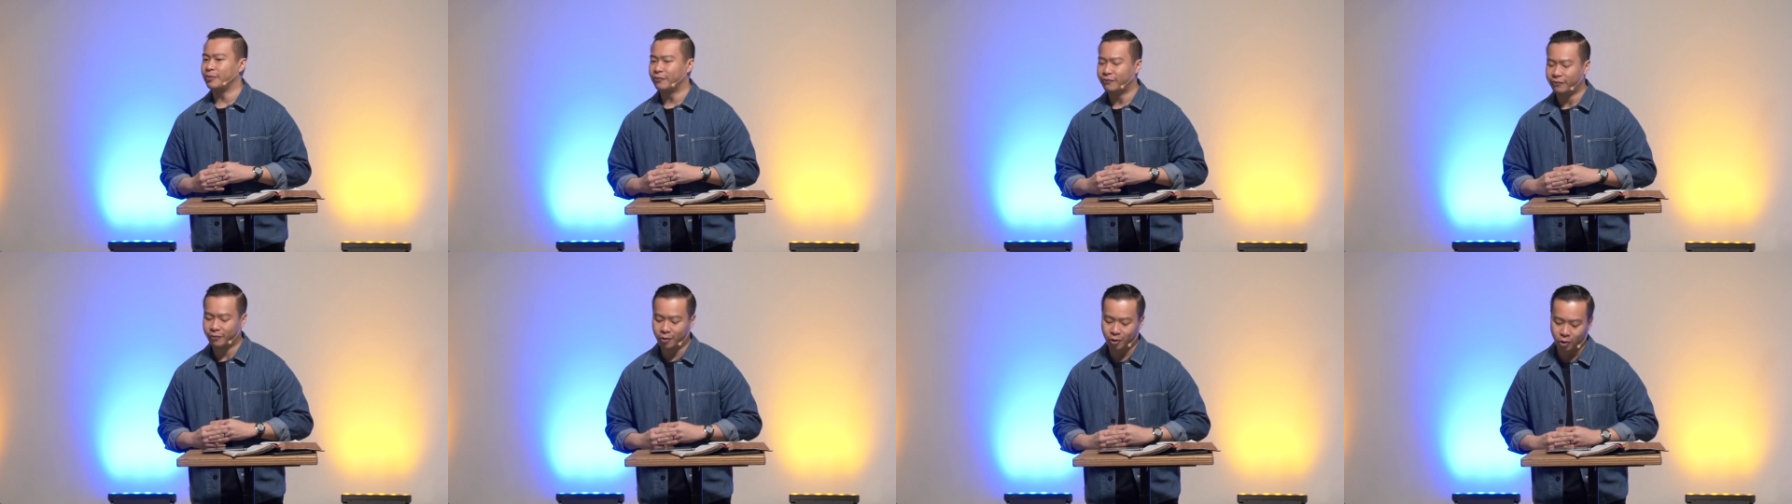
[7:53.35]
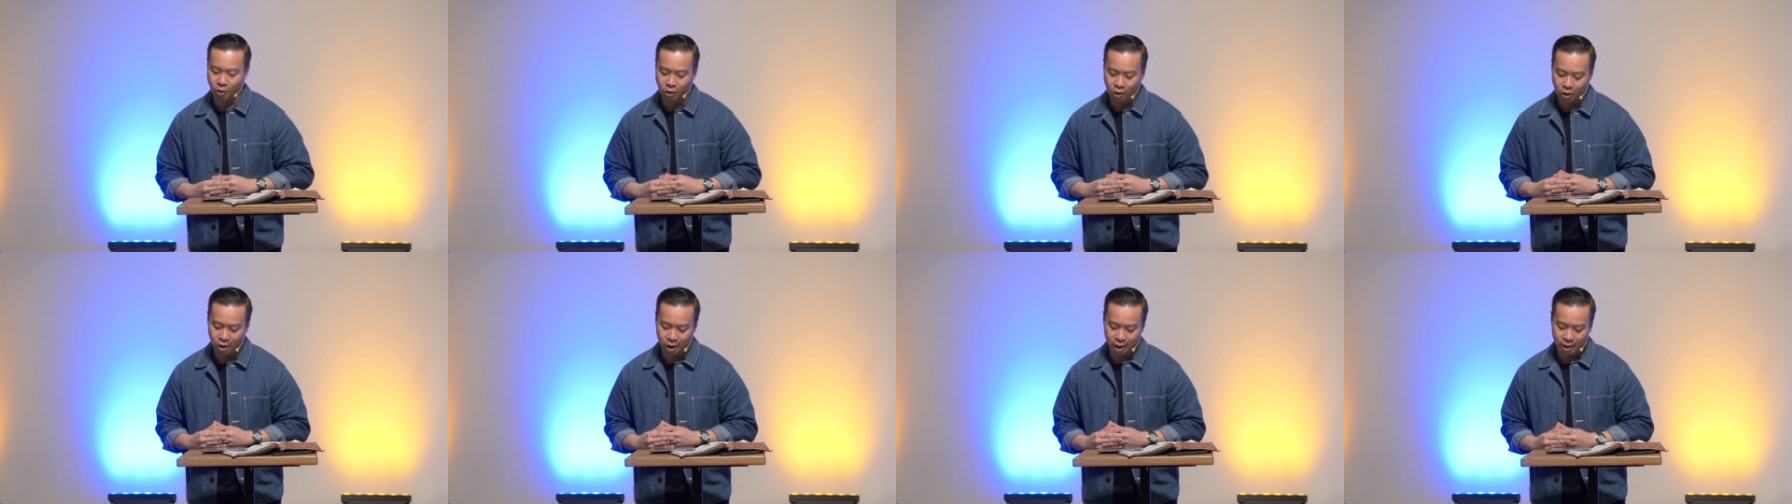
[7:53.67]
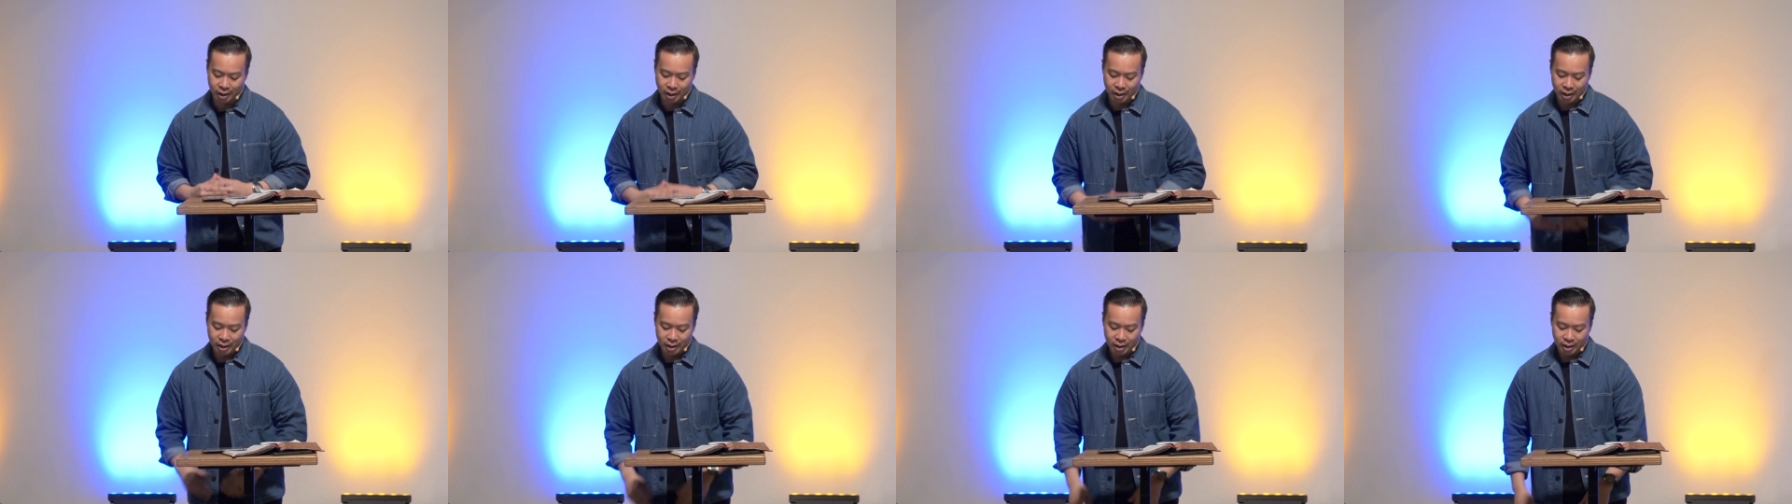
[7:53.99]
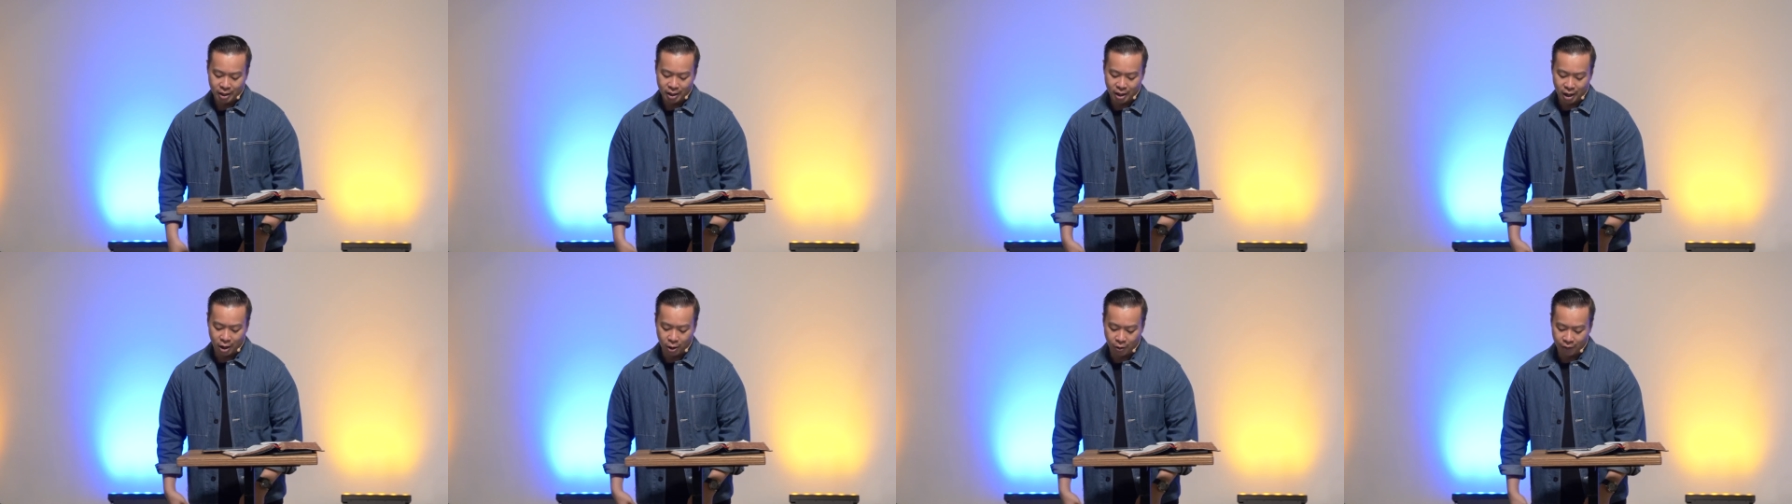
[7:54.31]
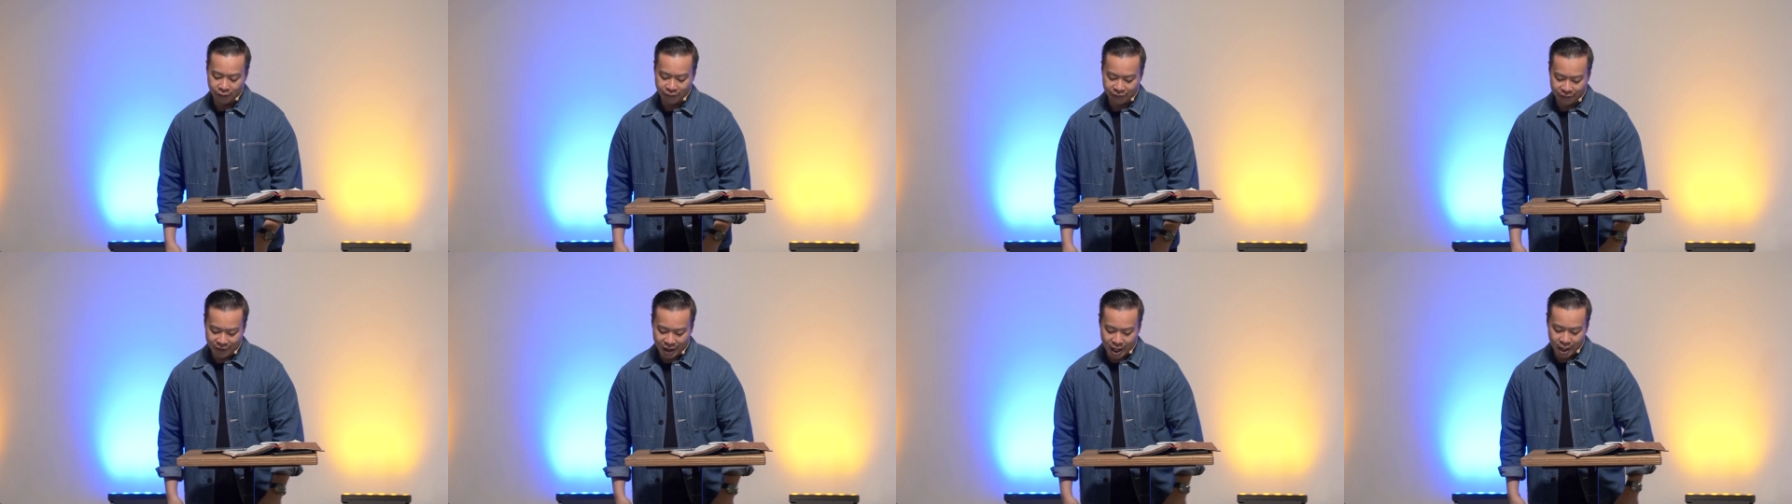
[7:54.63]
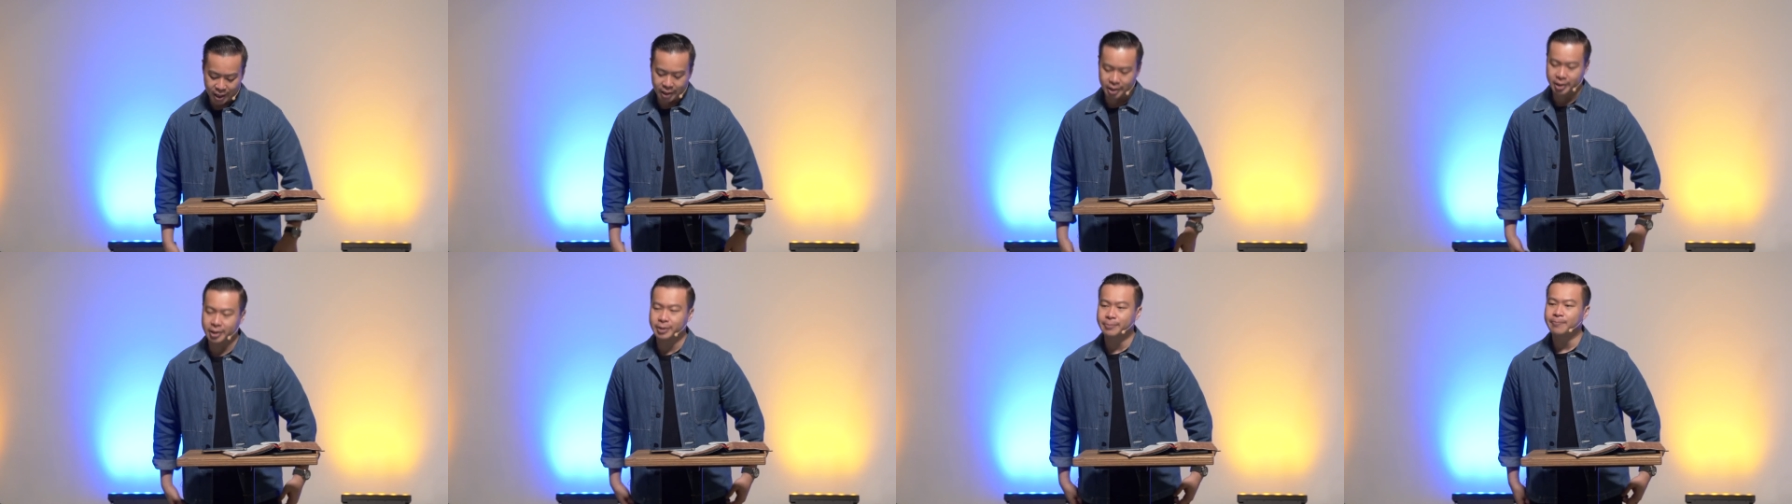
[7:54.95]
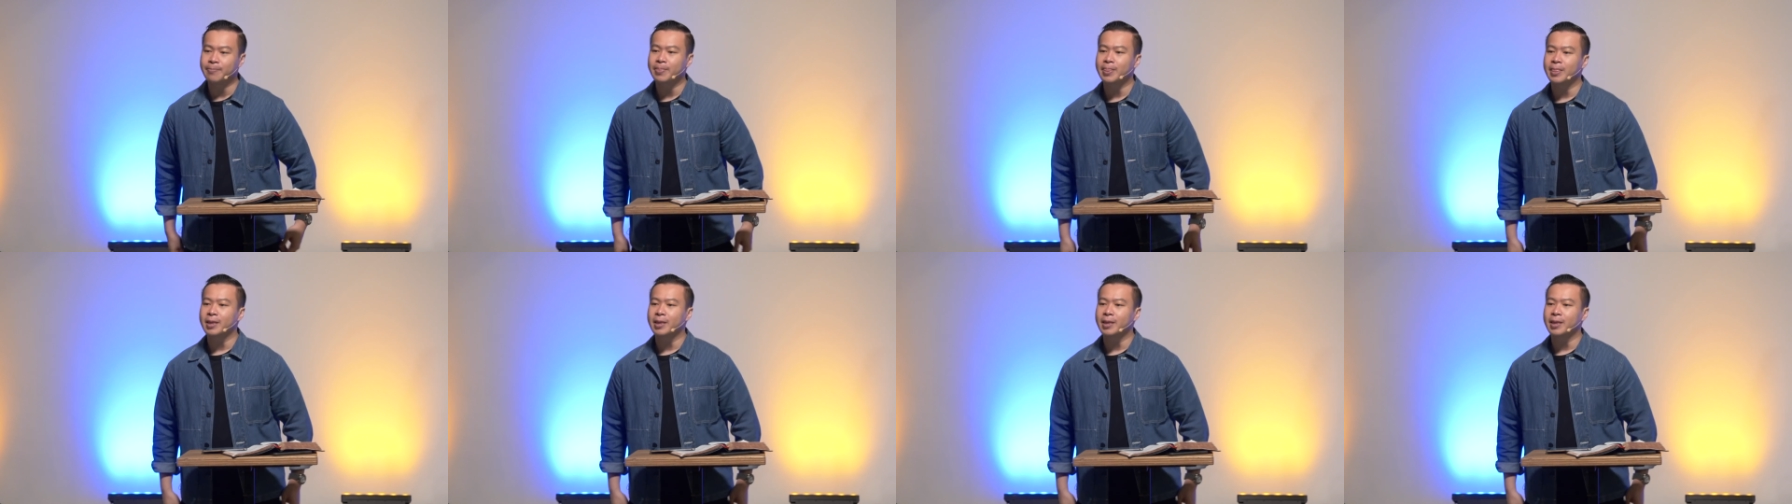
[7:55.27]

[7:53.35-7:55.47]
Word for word: before God, our Father.